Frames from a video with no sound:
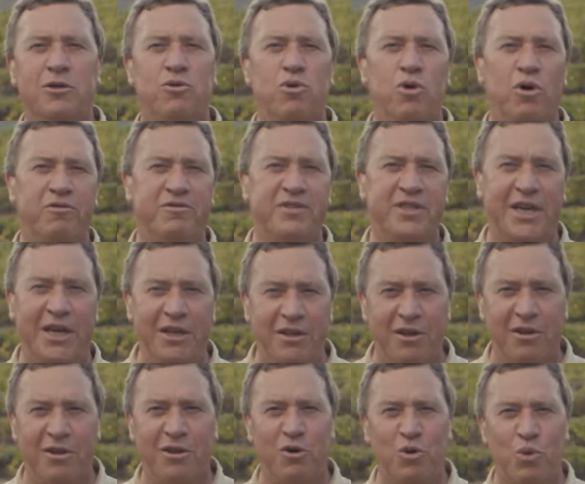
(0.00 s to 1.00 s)
Crofts
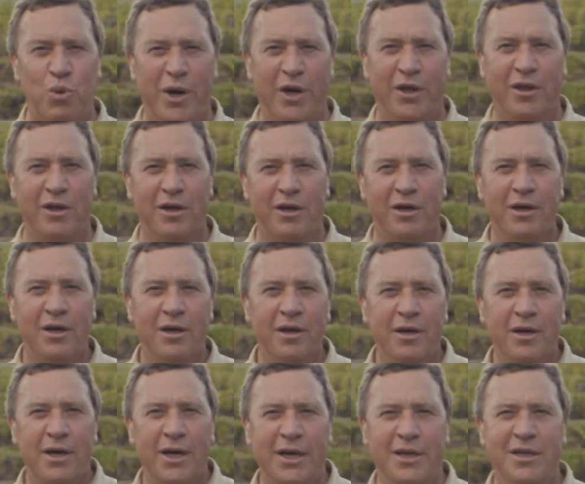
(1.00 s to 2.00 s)
Quinta de Huerta.
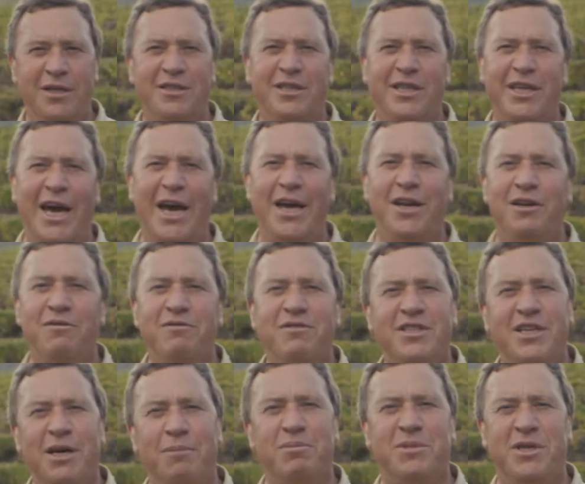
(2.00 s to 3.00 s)
It is the end of
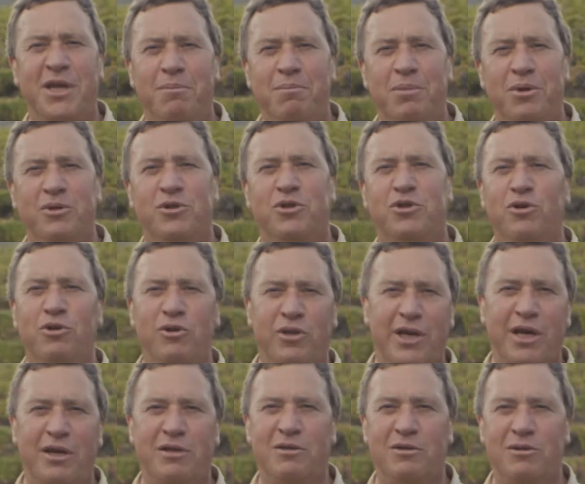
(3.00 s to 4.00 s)
September
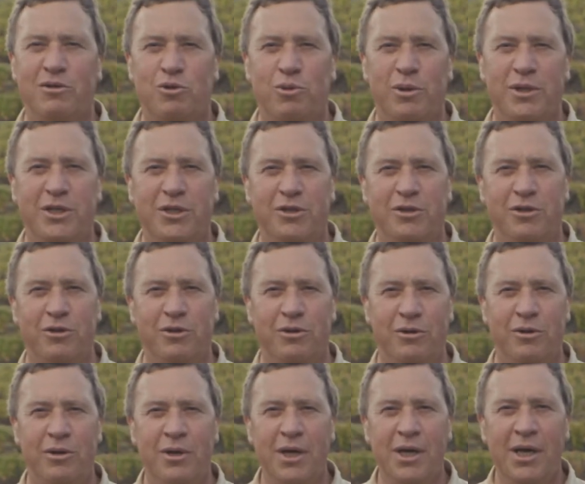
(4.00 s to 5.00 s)
2022,
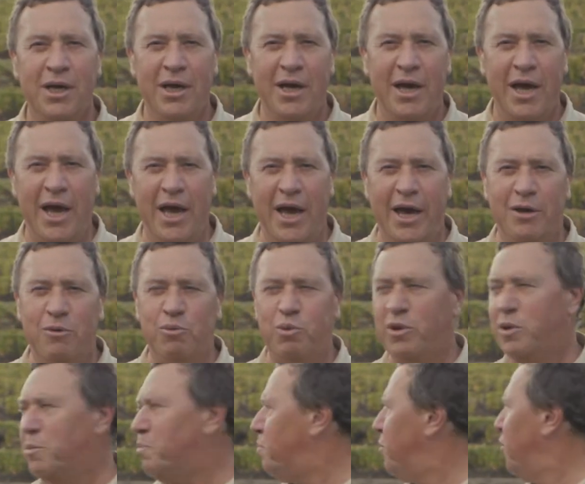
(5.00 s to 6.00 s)
and
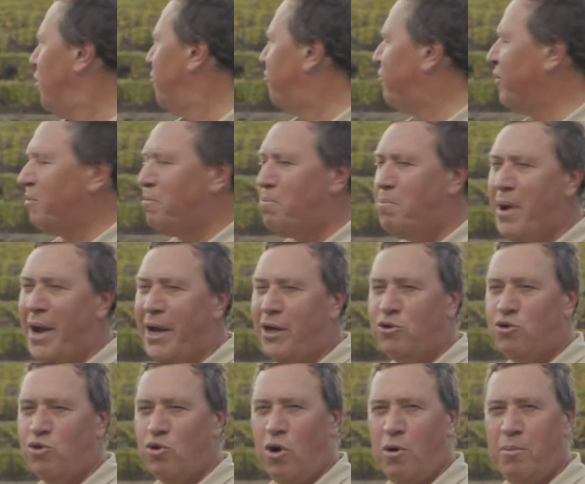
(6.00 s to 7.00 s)
with a perfect
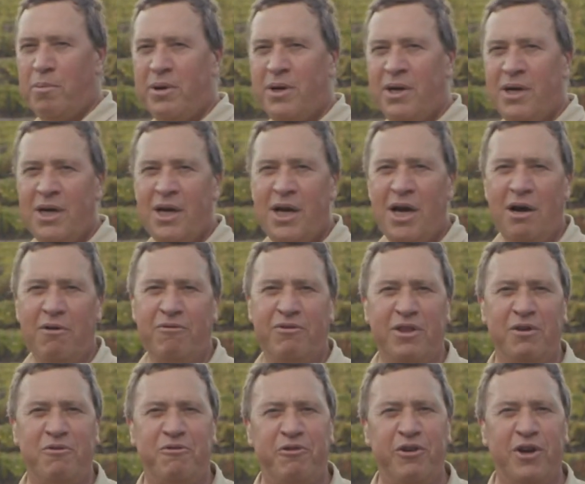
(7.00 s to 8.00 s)
backdrop of
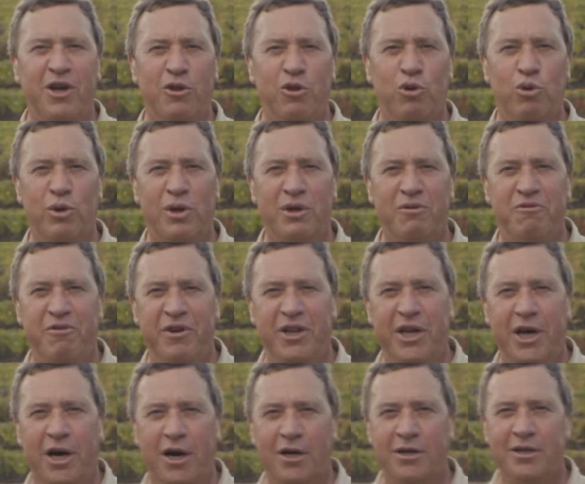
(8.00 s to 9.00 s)
the Ferradura
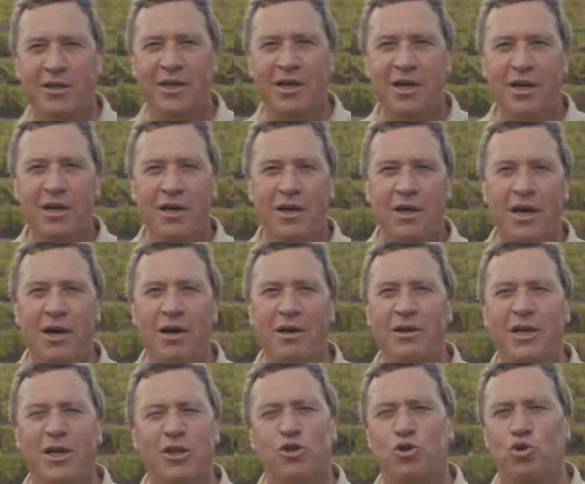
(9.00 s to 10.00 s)
vineyard,
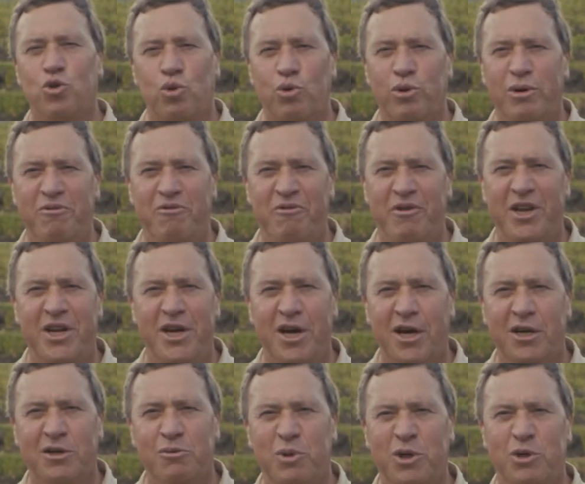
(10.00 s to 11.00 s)
an extraordinary
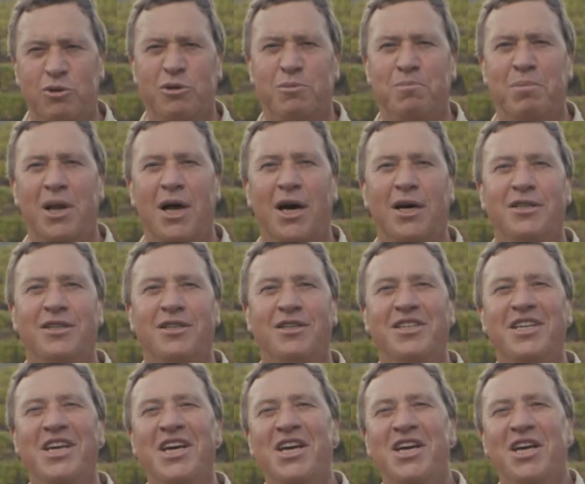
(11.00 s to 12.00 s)
vineyard which was
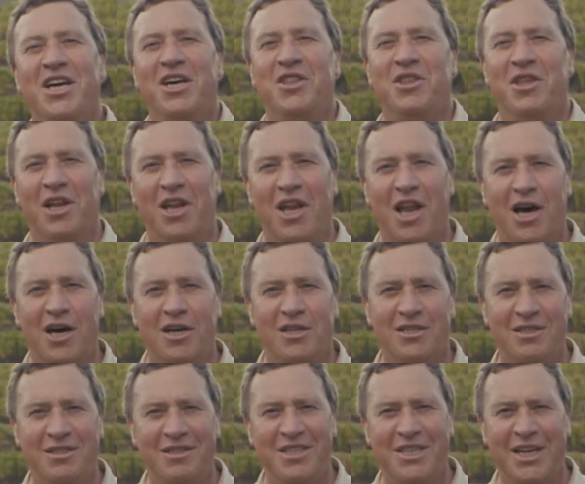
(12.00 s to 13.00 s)
planted in the
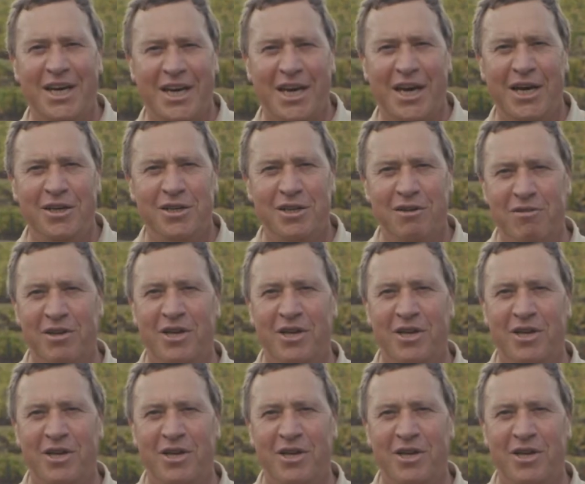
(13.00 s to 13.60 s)
last decade of the